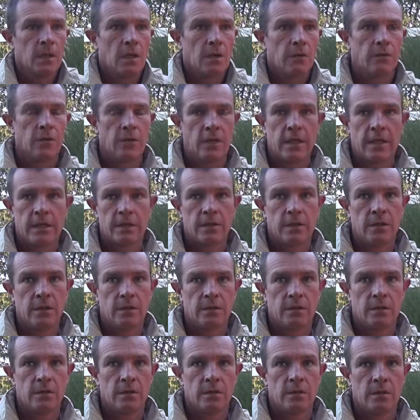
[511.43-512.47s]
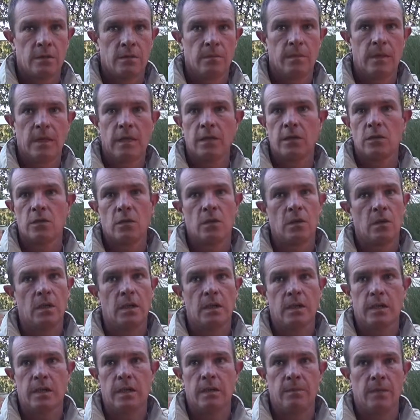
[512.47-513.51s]
For accidents, but it's all
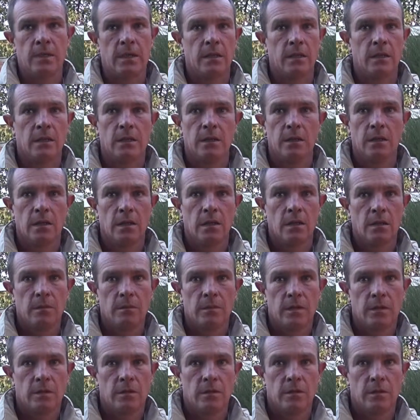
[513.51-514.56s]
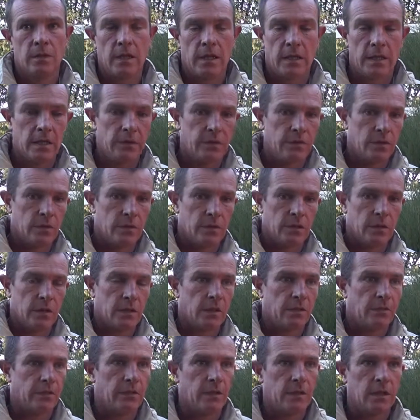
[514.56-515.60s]
a gimmick. But they give you a
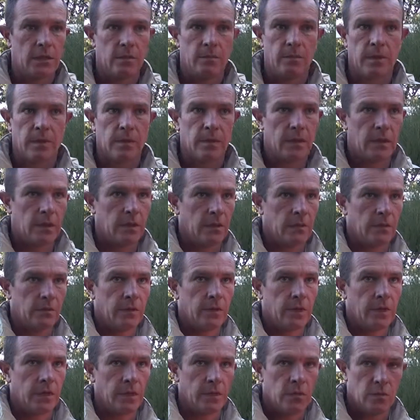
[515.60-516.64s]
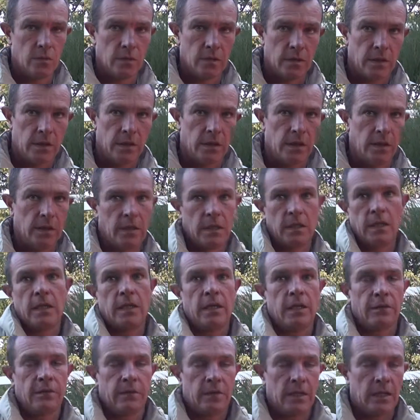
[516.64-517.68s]
certificate, but I don't think it's worth anything. I
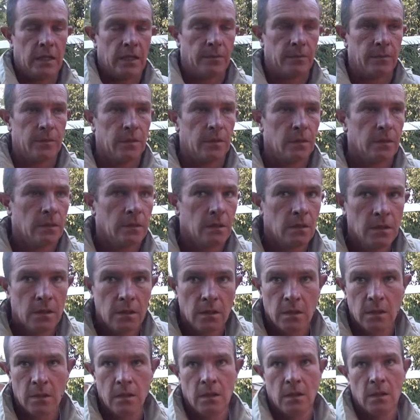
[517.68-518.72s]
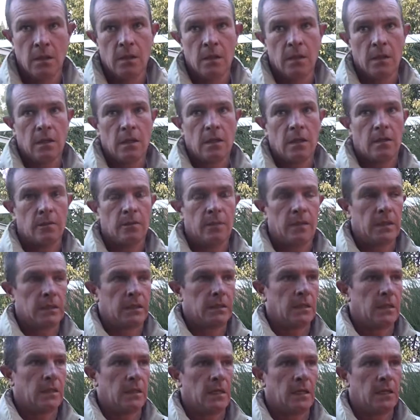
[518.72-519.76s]
never claimed.
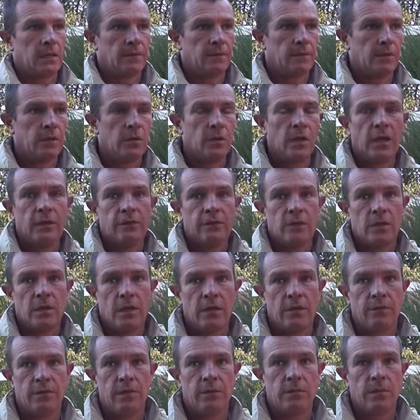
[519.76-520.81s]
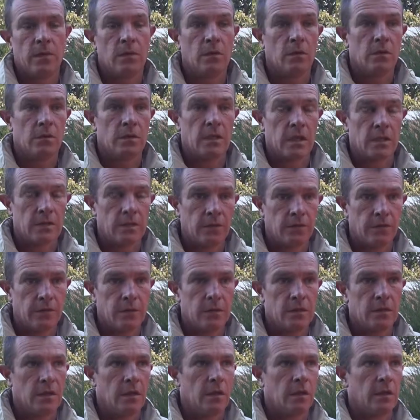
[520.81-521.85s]
But you have to have it because that's the
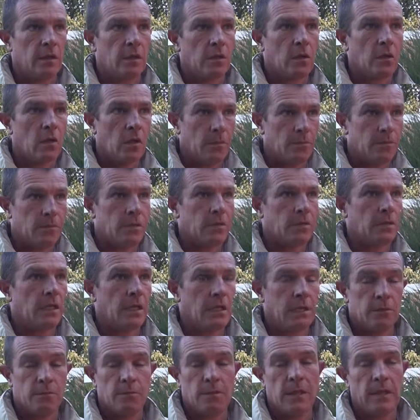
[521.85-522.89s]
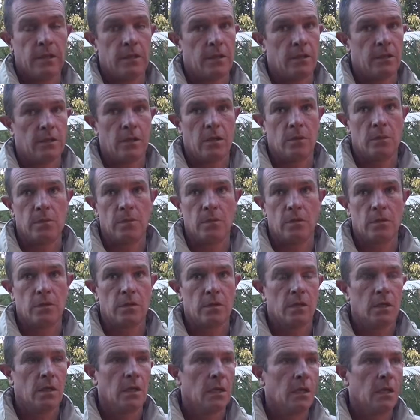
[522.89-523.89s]
first thing. The cops, there's plenty of roadblocks.